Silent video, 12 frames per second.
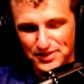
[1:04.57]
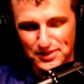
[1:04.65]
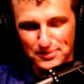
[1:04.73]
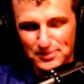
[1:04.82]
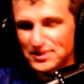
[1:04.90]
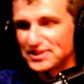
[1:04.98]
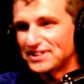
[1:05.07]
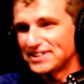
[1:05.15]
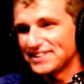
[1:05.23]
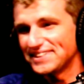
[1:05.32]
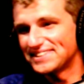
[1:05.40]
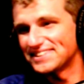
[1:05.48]
going pretty
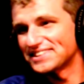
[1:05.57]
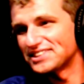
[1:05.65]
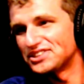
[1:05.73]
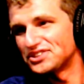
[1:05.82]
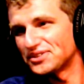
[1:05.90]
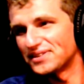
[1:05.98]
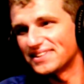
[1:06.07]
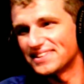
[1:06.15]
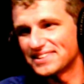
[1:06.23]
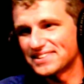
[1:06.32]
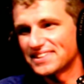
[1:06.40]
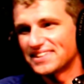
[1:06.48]
good. Just enjoying
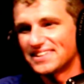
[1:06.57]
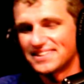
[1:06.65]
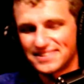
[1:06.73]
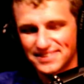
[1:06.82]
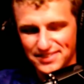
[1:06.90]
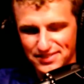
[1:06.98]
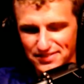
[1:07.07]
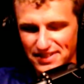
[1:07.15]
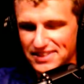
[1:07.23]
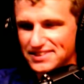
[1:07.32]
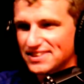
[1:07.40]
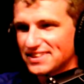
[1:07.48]
this
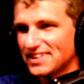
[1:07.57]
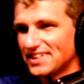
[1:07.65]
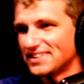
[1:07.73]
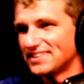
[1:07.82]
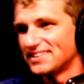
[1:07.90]
rainy Sunday.